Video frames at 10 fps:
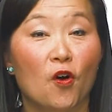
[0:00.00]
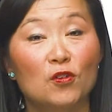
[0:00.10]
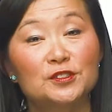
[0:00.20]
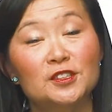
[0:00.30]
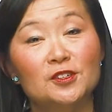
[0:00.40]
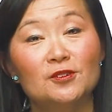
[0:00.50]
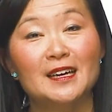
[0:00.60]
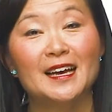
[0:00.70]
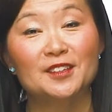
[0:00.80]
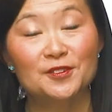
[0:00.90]
Also,
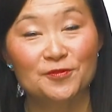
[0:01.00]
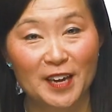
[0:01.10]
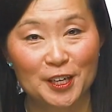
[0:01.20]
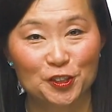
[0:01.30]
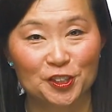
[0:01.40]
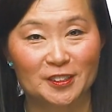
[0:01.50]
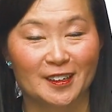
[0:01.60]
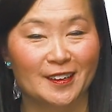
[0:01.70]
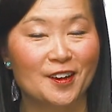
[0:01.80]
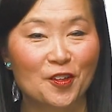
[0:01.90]
elevation,
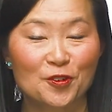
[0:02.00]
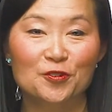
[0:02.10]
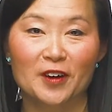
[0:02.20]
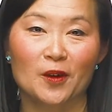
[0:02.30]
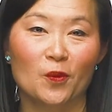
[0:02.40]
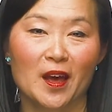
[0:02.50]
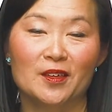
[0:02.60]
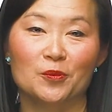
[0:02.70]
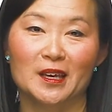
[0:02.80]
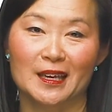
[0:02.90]
another great way
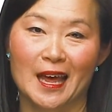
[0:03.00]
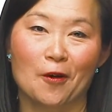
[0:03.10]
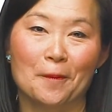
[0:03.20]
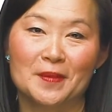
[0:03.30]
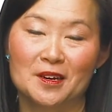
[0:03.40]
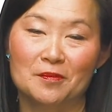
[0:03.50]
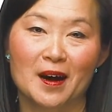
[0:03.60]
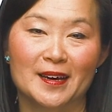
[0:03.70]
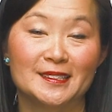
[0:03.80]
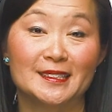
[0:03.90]
that we can help
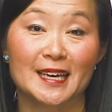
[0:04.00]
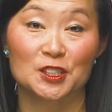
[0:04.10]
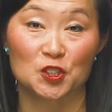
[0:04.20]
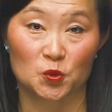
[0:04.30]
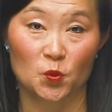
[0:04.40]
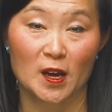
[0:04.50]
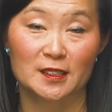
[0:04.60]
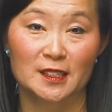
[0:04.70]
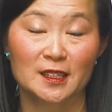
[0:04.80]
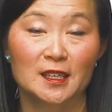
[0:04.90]
minimize that
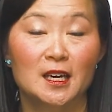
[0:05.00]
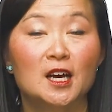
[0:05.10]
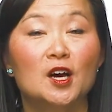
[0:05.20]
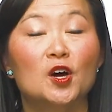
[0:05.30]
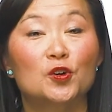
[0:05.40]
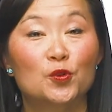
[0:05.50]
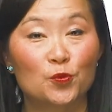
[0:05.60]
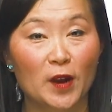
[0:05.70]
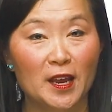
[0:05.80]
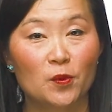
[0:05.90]
swelling.
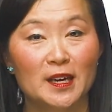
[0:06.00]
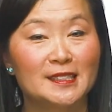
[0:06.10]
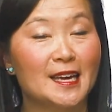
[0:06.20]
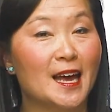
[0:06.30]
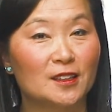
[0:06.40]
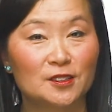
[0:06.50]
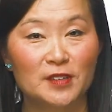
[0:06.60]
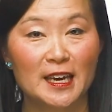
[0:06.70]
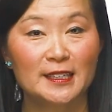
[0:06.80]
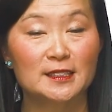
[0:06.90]
Great way to
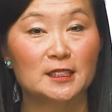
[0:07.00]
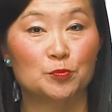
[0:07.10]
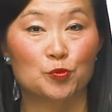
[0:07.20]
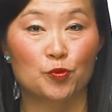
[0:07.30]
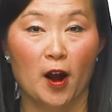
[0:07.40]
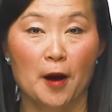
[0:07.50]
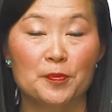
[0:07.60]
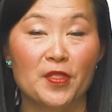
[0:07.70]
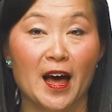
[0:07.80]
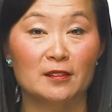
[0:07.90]
elevate is to
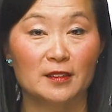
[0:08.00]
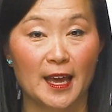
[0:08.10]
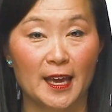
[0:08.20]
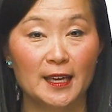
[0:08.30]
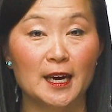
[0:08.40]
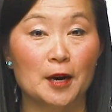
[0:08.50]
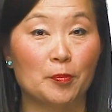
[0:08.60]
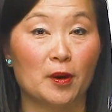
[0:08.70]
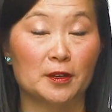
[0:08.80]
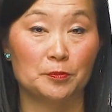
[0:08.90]
prop that leg
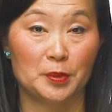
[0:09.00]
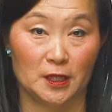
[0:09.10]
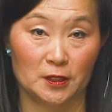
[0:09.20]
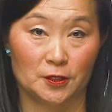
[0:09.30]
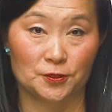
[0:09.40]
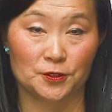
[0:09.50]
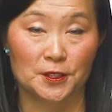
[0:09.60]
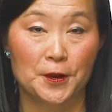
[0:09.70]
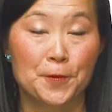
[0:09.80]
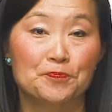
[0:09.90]
up on pillows.
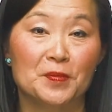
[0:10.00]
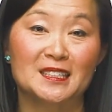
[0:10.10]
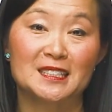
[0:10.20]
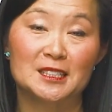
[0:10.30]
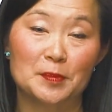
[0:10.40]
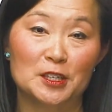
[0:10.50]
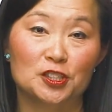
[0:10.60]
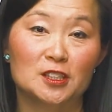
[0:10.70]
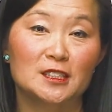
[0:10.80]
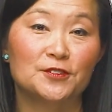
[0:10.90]

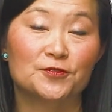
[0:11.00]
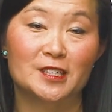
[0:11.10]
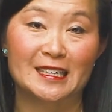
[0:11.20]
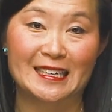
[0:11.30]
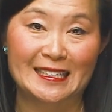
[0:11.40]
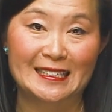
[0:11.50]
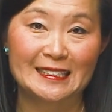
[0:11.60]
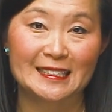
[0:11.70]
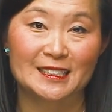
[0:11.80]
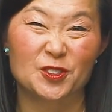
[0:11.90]
Especially for
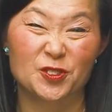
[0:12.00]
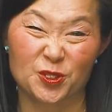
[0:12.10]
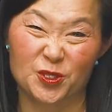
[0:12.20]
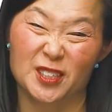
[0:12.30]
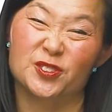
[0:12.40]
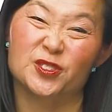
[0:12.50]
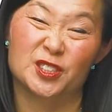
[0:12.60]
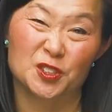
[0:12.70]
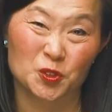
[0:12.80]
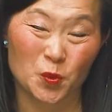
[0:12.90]
knees, know that you guys are going
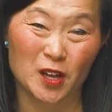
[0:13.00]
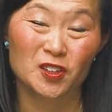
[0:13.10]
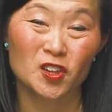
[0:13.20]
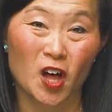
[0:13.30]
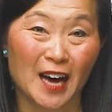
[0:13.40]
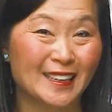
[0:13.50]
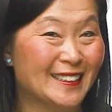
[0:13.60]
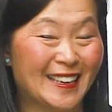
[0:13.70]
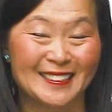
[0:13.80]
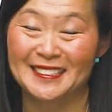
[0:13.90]
to swell a lot
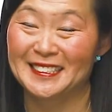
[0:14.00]
and that's